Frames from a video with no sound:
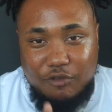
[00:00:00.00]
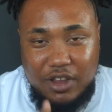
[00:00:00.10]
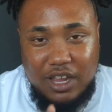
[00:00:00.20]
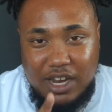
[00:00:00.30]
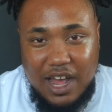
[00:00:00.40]

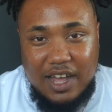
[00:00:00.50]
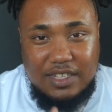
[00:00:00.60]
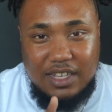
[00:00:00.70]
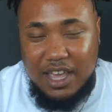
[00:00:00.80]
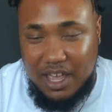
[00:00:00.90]

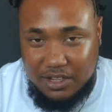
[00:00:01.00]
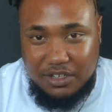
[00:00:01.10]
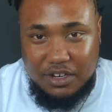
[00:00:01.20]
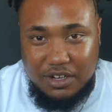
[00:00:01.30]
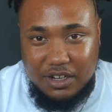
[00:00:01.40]
recognized the
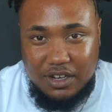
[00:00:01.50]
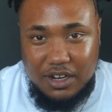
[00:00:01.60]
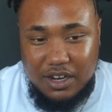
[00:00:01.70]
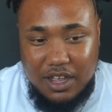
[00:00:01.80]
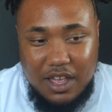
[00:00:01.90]
cancer
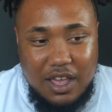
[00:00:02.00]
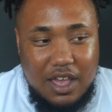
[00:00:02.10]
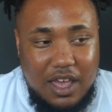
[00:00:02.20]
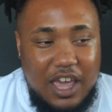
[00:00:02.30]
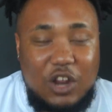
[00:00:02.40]

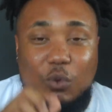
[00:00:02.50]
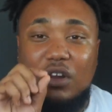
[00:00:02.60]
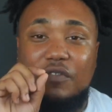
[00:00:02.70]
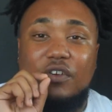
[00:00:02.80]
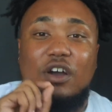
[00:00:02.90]
and it would
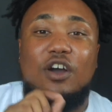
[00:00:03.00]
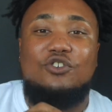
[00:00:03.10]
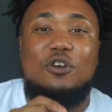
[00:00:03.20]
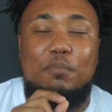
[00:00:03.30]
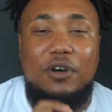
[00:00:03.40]
have cut
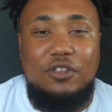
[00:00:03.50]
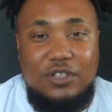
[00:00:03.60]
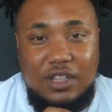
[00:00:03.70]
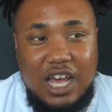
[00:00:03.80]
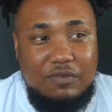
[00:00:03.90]
your
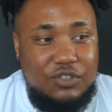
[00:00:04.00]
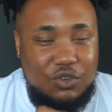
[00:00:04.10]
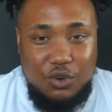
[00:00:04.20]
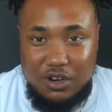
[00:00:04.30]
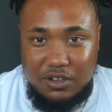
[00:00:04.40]
mother's life
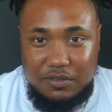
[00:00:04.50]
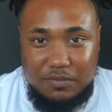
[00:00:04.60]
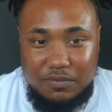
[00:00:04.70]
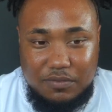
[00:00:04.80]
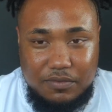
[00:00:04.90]
short.
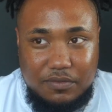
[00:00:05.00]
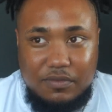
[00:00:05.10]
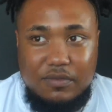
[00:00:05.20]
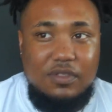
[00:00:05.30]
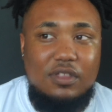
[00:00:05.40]

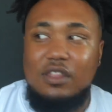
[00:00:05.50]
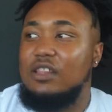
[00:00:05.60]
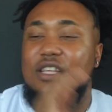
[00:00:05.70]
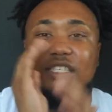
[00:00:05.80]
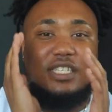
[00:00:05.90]

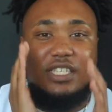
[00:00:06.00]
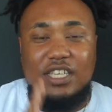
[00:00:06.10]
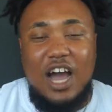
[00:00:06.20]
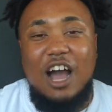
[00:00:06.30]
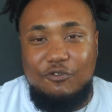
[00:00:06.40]
The
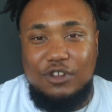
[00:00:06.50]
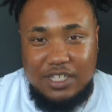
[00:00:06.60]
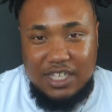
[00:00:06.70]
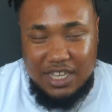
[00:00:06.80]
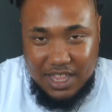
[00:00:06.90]

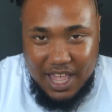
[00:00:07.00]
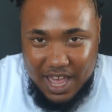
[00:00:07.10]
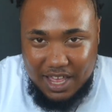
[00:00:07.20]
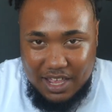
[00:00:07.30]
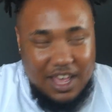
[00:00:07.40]
sovereignty in
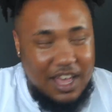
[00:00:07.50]
that